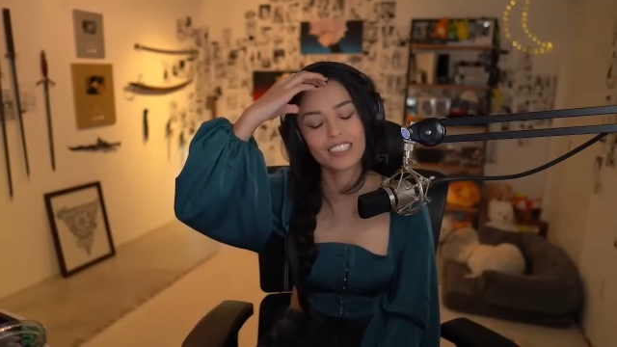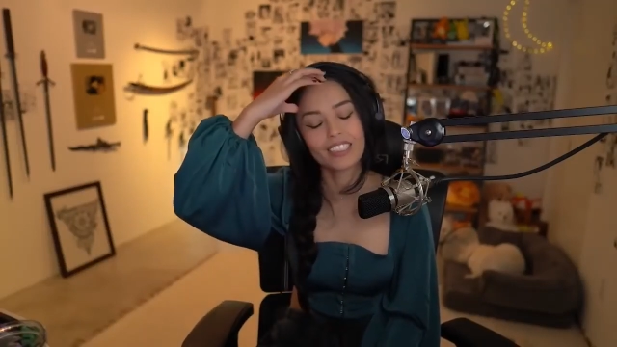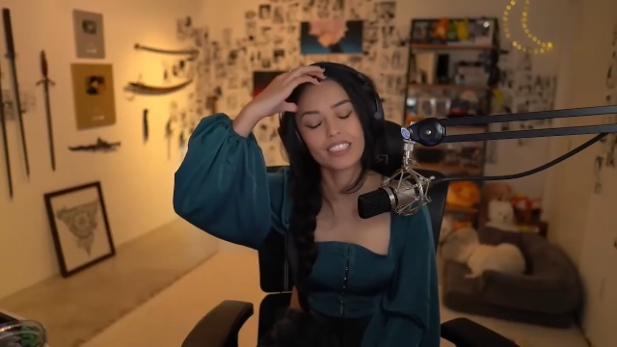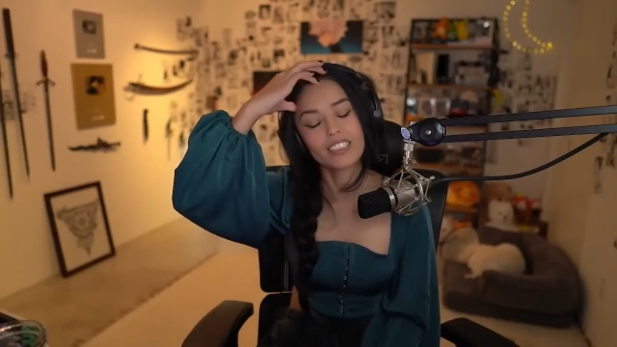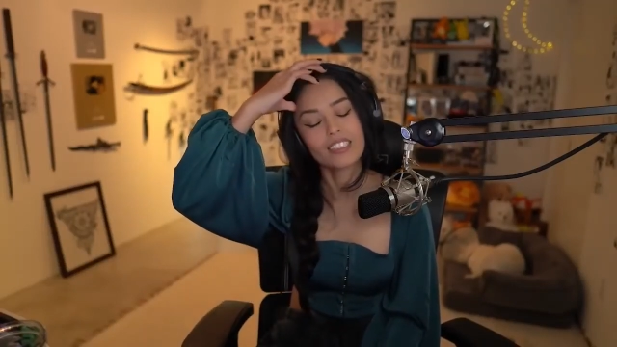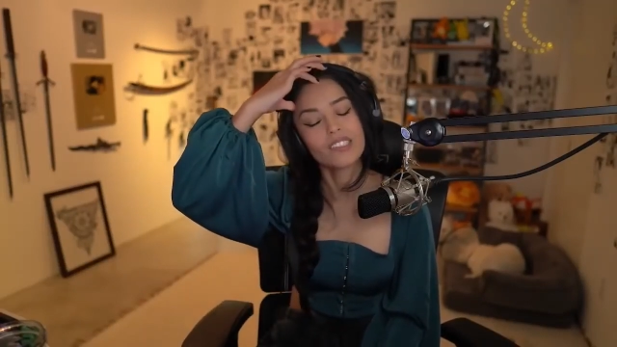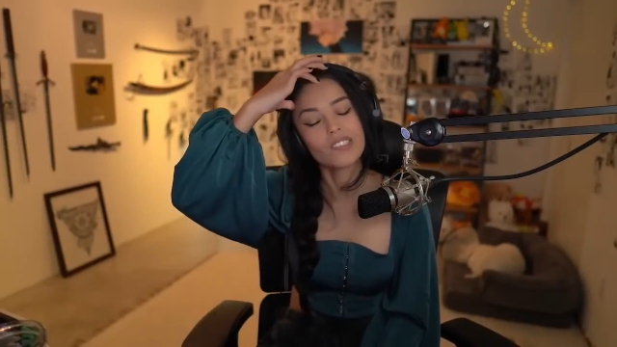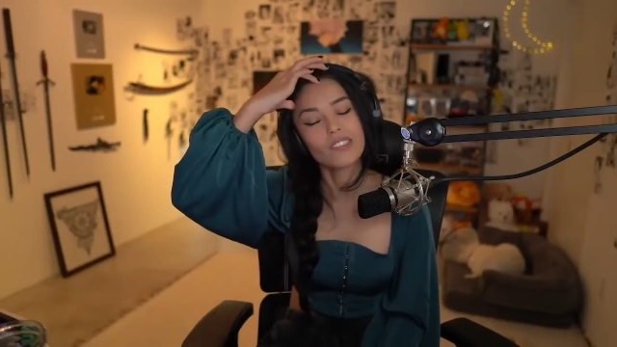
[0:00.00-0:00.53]

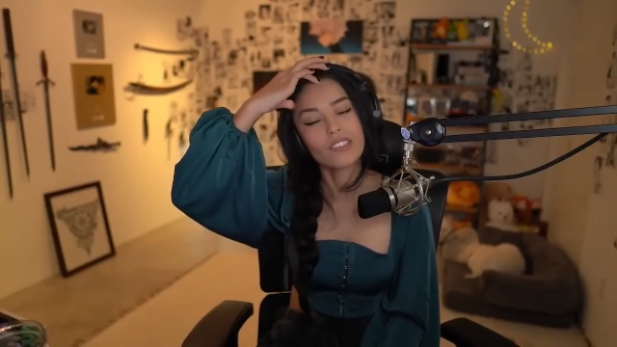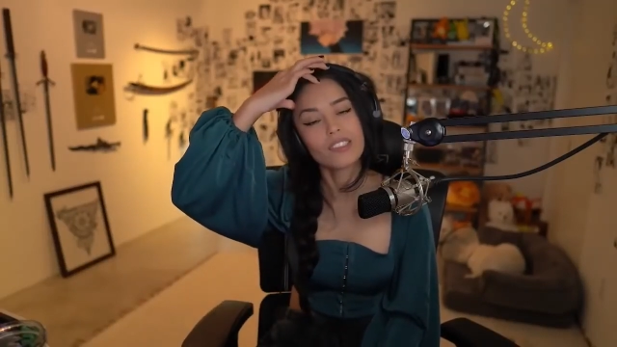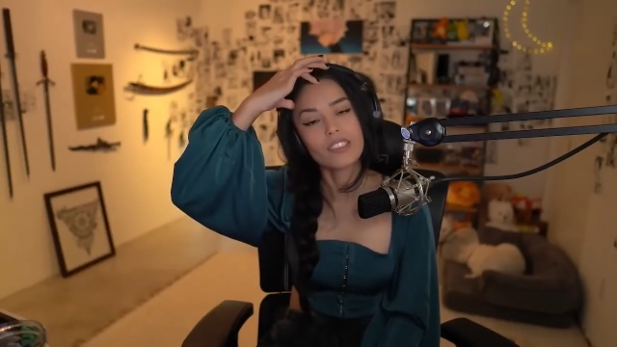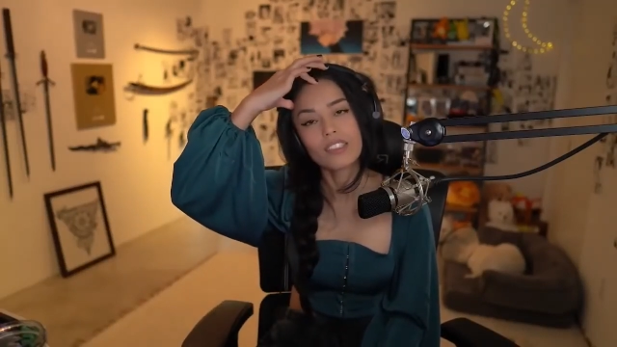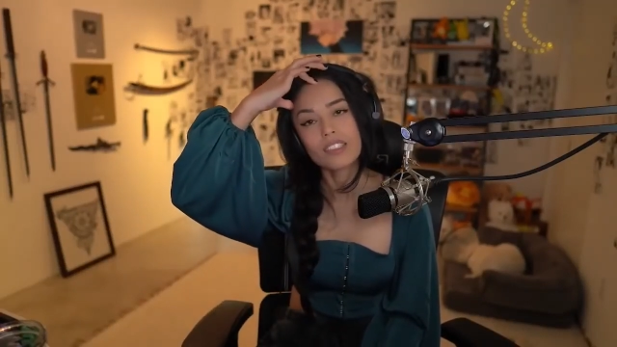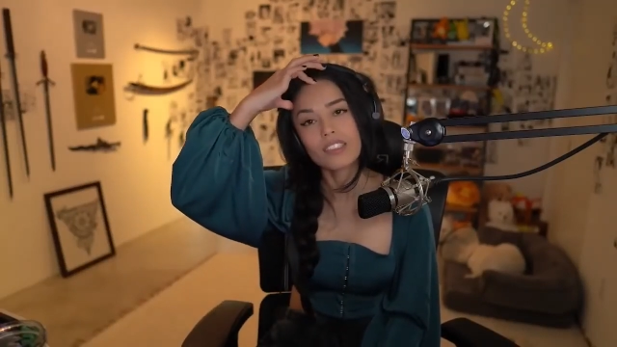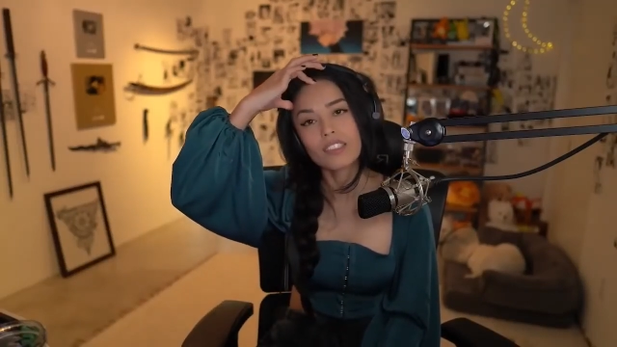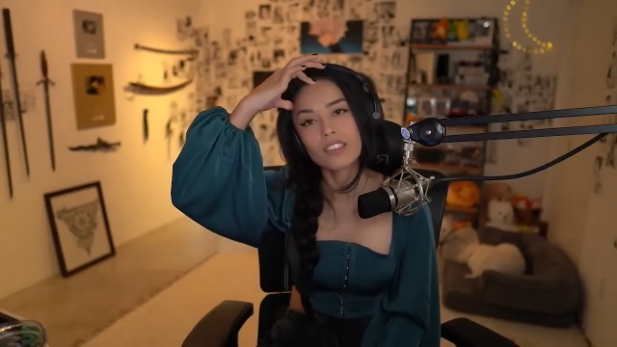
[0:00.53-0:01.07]

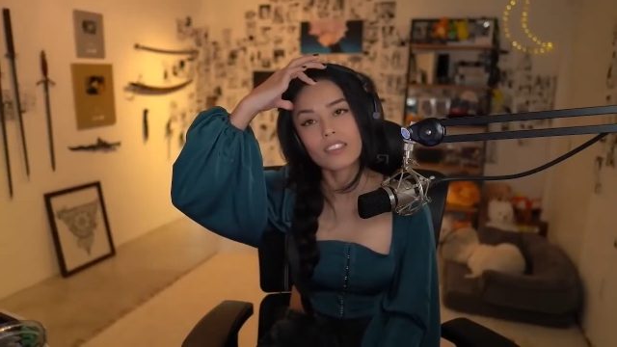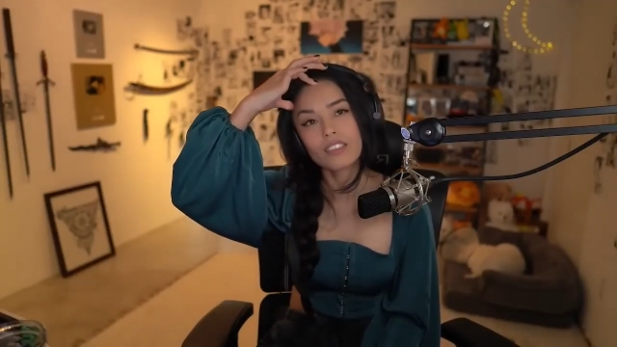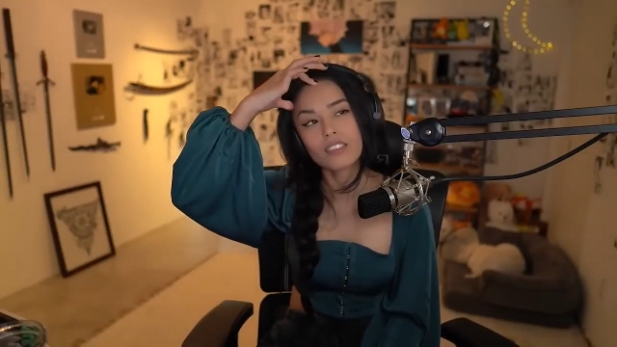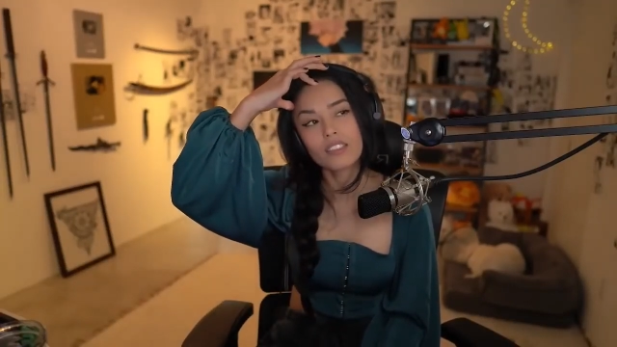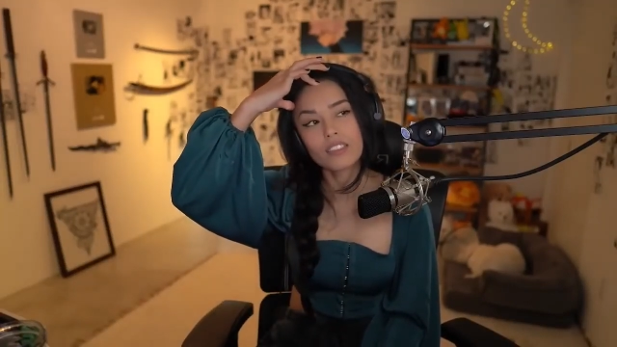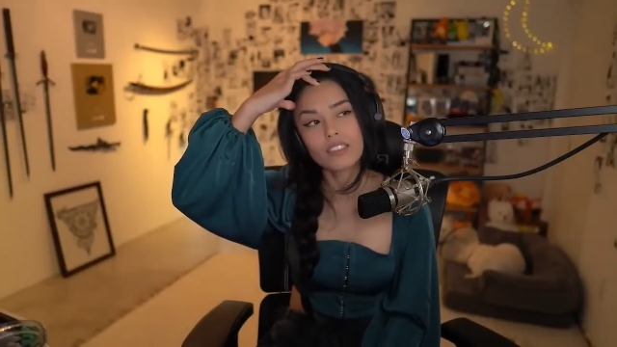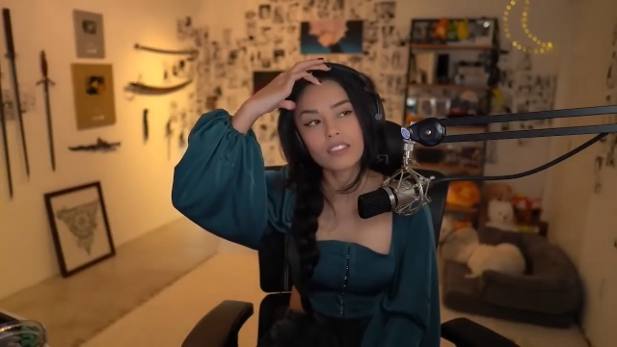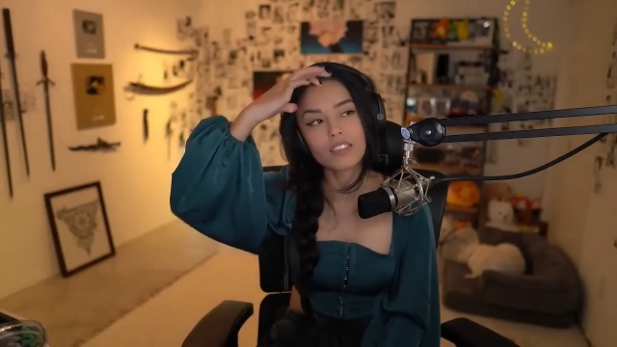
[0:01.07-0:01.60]

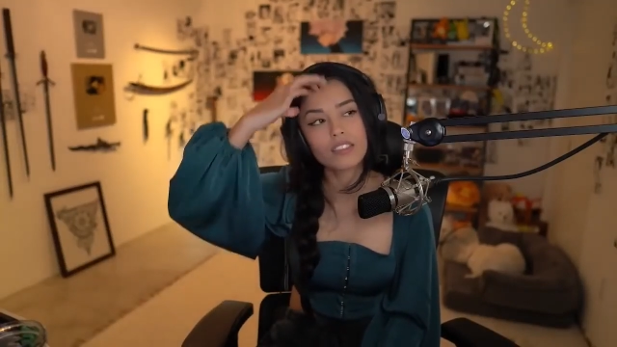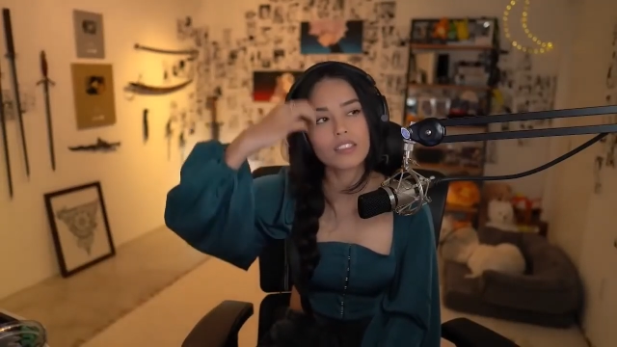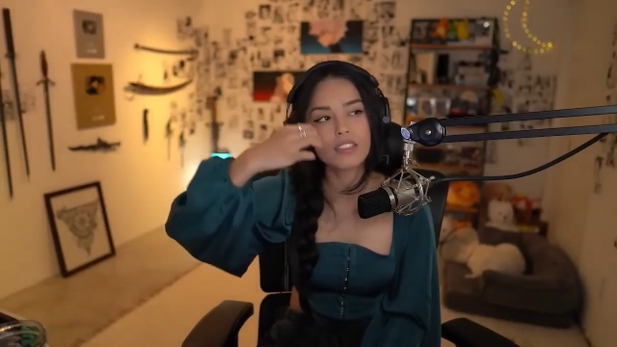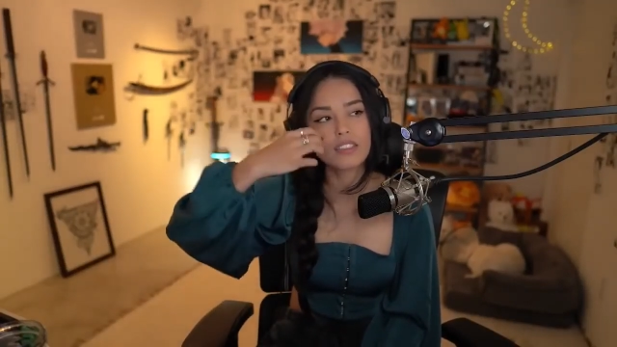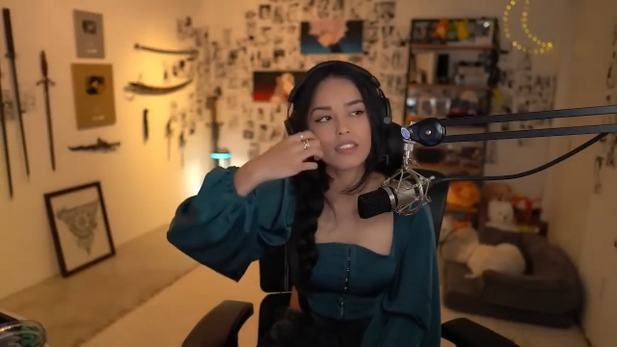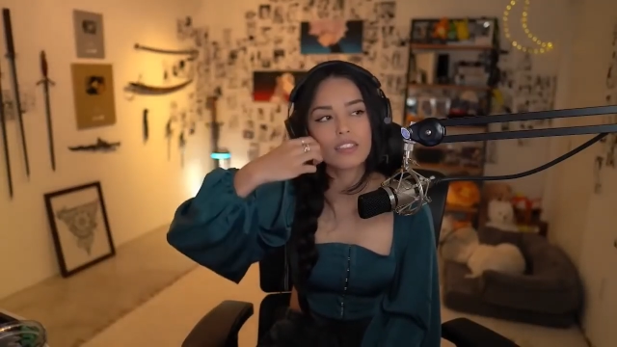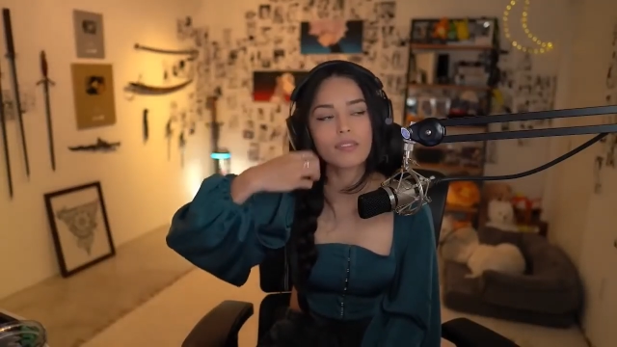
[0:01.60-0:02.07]
(no one is talking)